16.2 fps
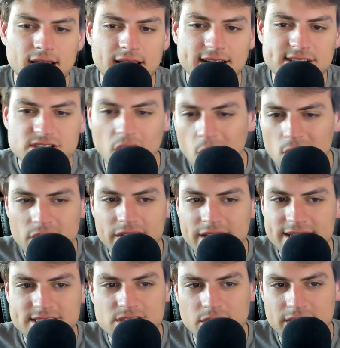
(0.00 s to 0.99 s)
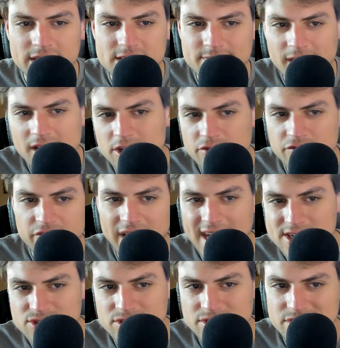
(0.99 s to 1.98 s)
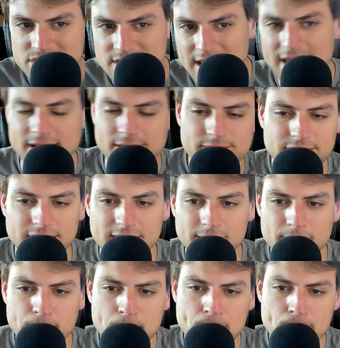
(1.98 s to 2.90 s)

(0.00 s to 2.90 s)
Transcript: It's only as good as manufacturers let it be.